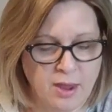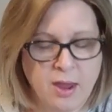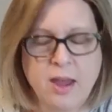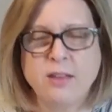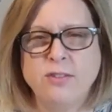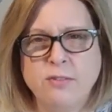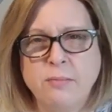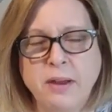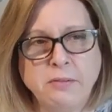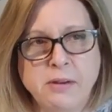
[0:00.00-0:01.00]
As you may
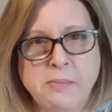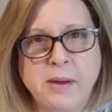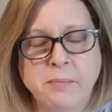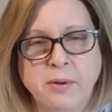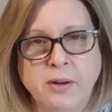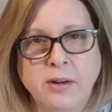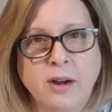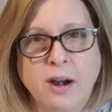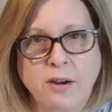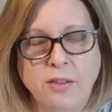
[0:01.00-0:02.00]
remember,
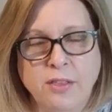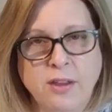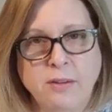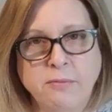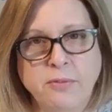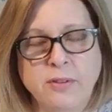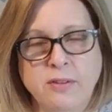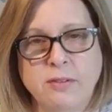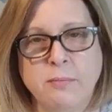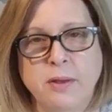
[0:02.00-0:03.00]
our theme for this
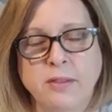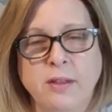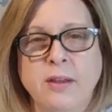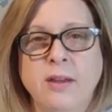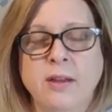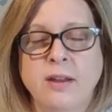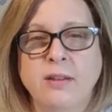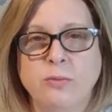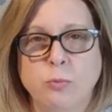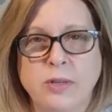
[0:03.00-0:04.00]
month is
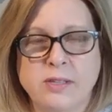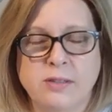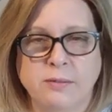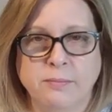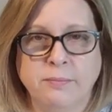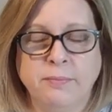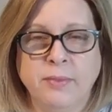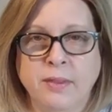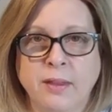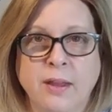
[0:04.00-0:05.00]
wisdom,
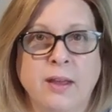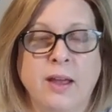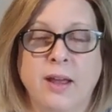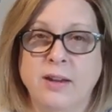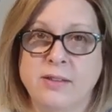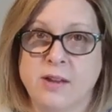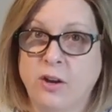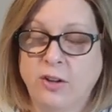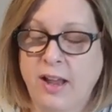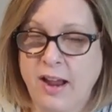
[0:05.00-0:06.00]
and it's our
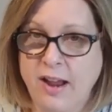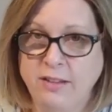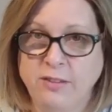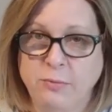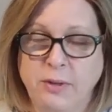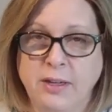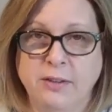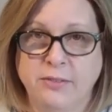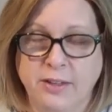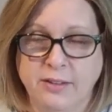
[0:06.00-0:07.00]
last week of
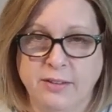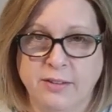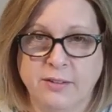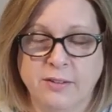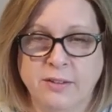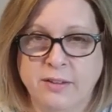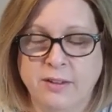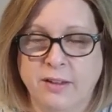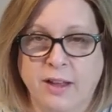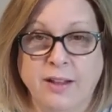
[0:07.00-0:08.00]
it.
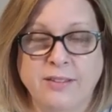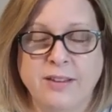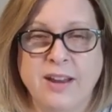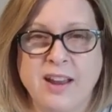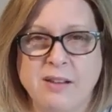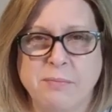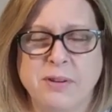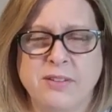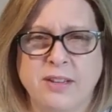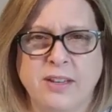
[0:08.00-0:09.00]
And today in
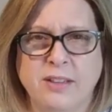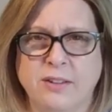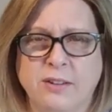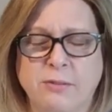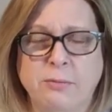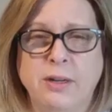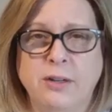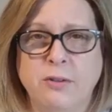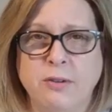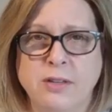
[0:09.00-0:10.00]
particular, we are
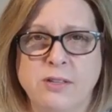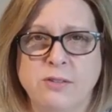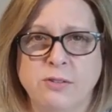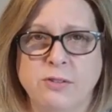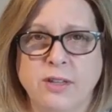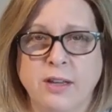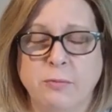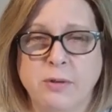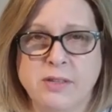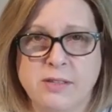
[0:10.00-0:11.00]
going to look at
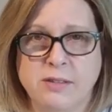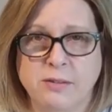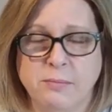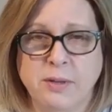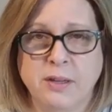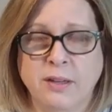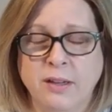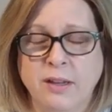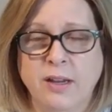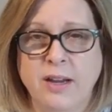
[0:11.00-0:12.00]
wisdom
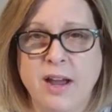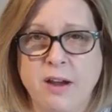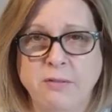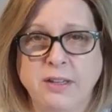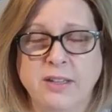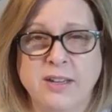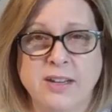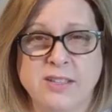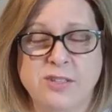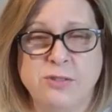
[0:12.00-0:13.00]
and how it connects
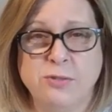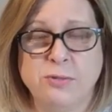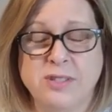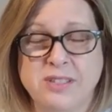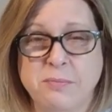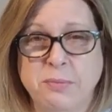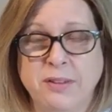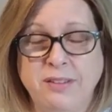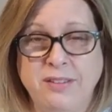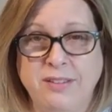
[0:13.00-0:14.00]
to
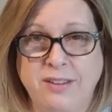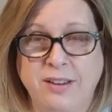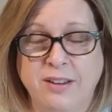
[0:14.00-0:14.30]
simplicity.